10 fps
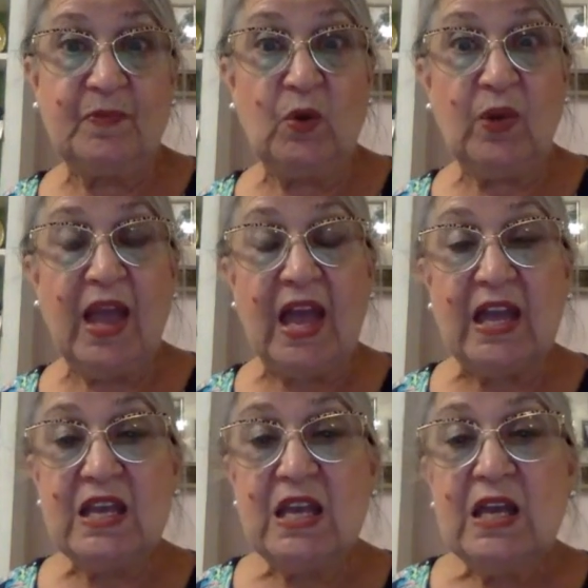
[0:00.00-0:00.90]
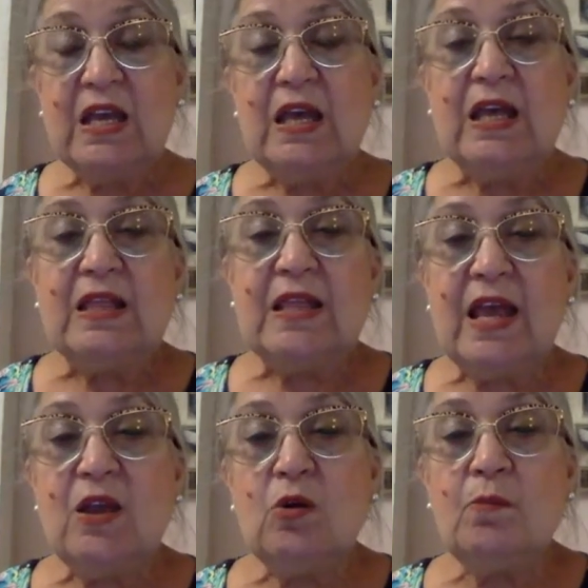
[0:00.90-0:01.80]
Okay.
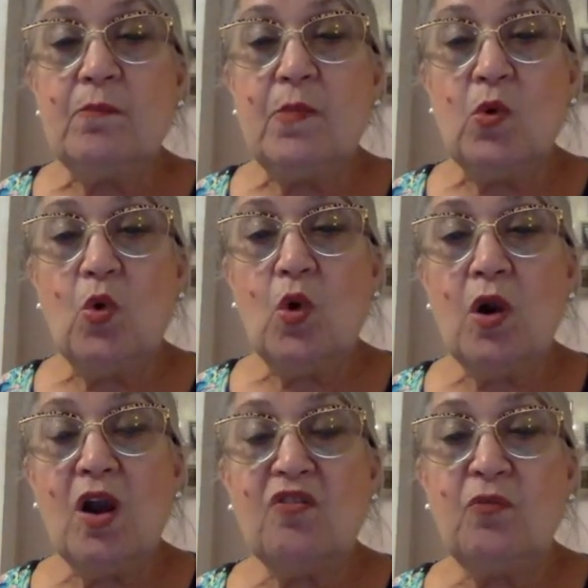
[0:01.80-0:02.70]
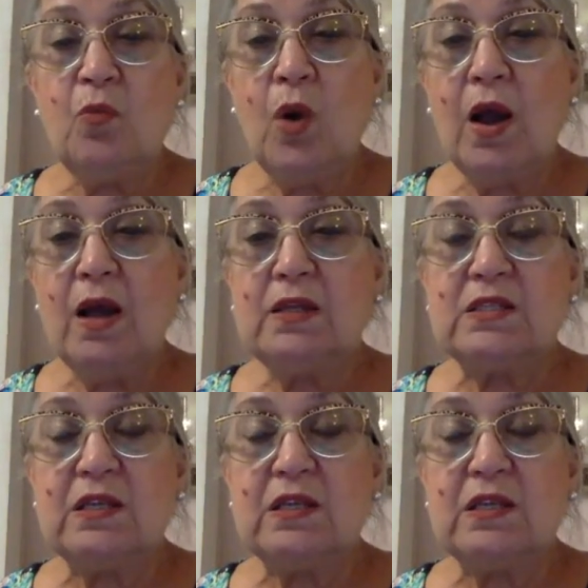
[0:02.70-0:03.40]
They are more of what,